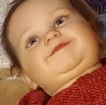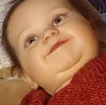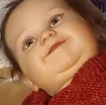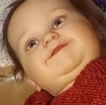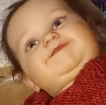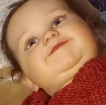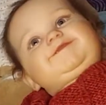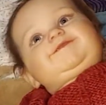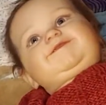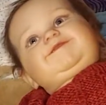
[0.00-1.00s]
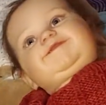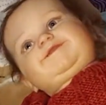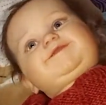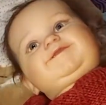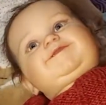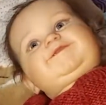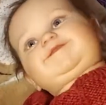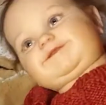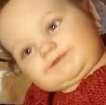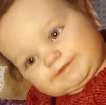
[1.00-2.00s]
She actually looks a lot like me when
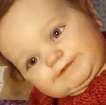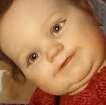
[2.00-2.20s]
I was a baby.